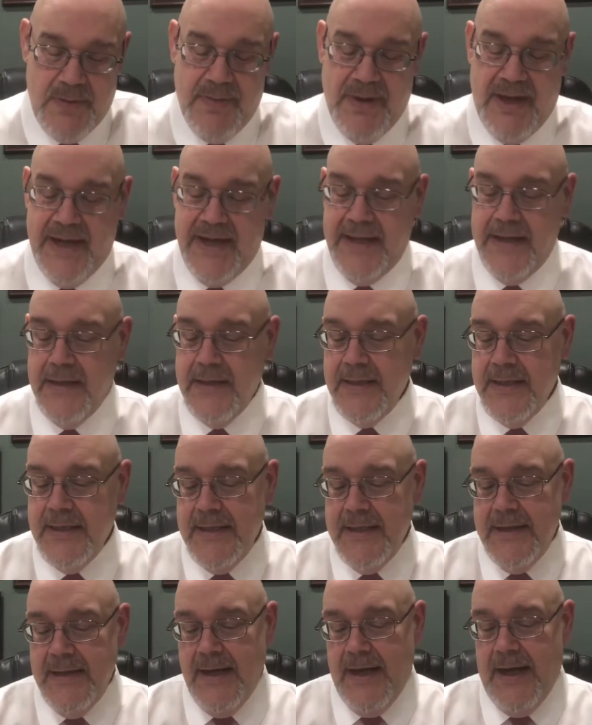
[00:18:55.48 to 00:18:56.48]
body,
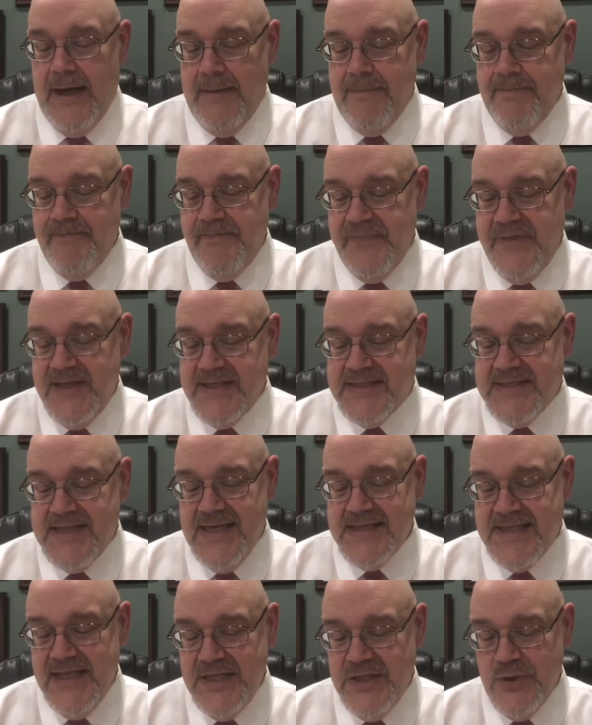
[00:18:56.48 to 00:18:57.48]
that
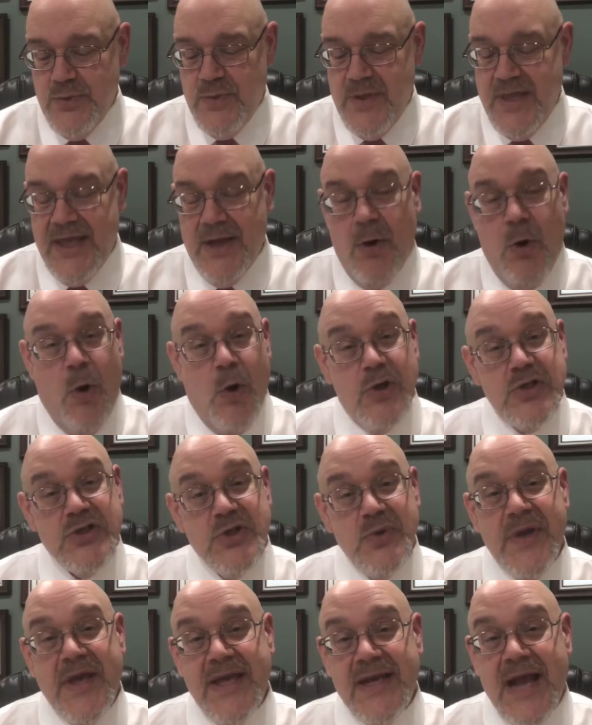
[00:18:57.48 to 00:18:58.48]
says that you
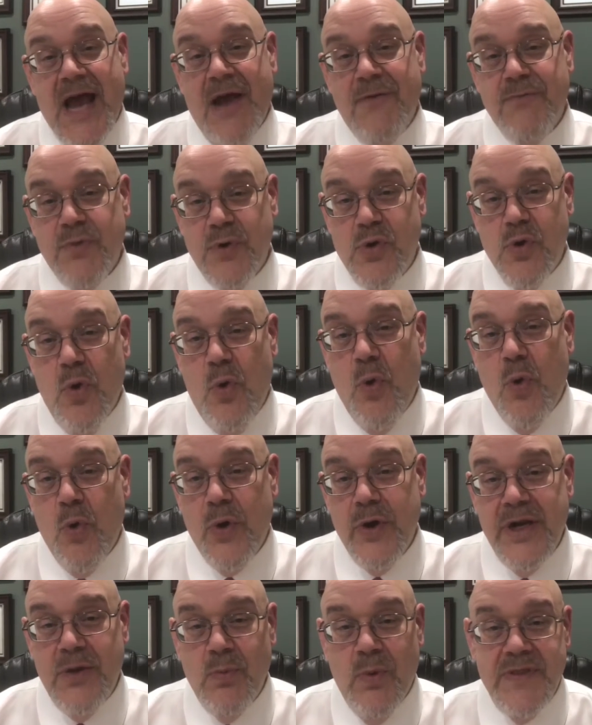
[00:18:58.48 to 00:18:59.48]
also cannot
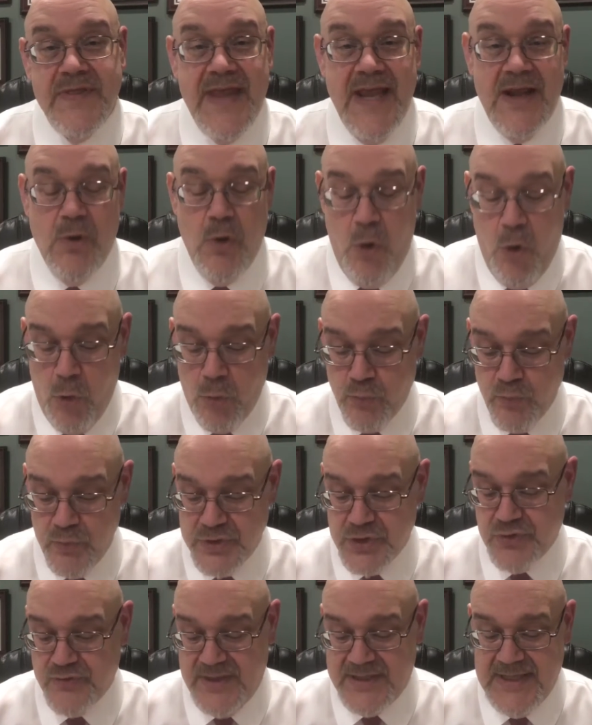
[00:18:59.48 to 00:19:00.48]
record in what they call
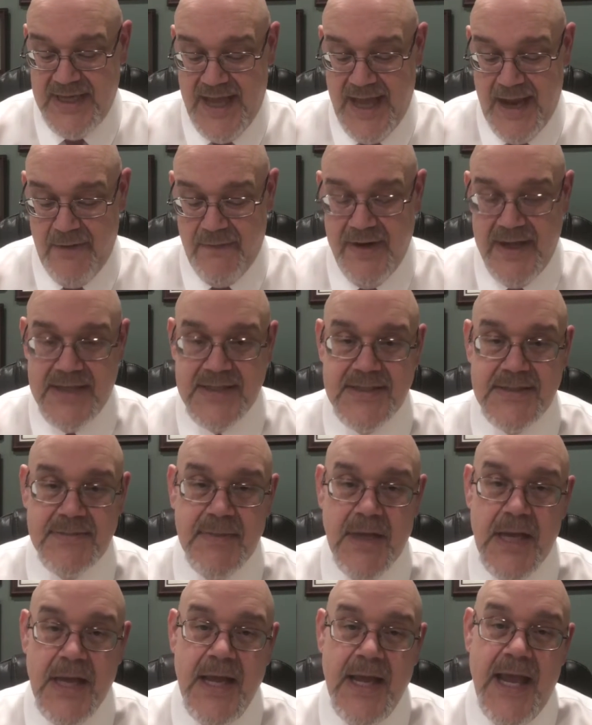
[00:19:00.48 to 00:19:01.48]
restricted areas.
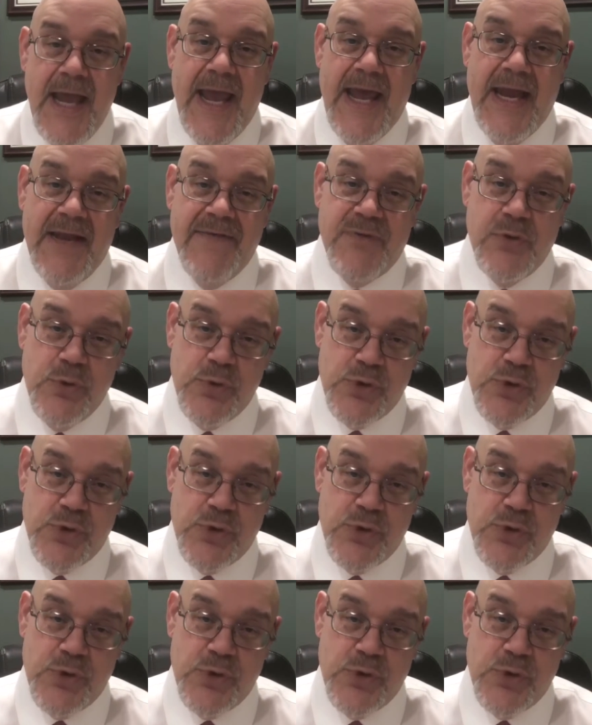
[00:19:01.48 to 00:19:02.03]
And if you